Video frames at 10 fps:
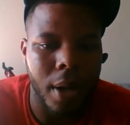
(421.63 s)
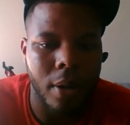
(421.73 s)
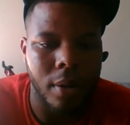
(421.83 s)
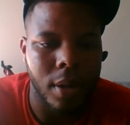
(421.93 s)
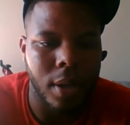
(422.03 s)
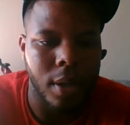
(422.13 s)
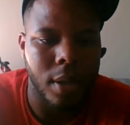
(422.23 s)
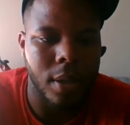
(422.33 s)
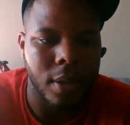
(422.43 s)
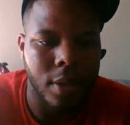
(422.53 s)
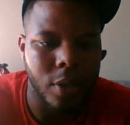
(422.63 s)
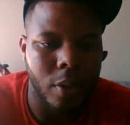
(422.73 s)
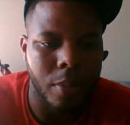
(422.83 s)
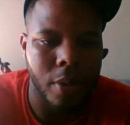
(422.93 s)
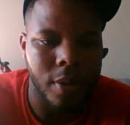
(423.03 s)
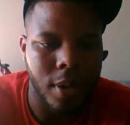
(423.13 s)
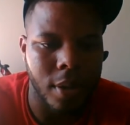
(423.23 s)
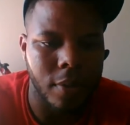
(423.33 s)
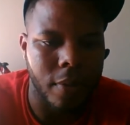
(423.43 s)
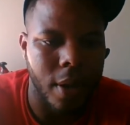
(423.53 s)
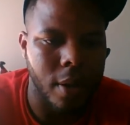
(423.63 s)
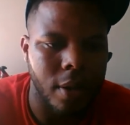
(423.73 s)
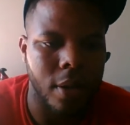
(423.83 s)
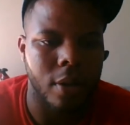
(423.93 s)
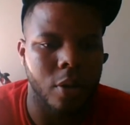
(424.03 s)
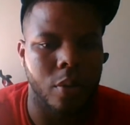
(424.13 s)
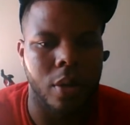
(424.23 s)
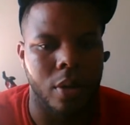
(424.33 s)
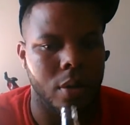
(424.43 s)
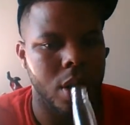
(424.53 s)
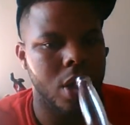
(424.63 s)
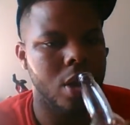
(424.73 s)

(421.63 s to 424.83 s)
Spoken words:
Apparently, Joey Bosa is very good. Who knew?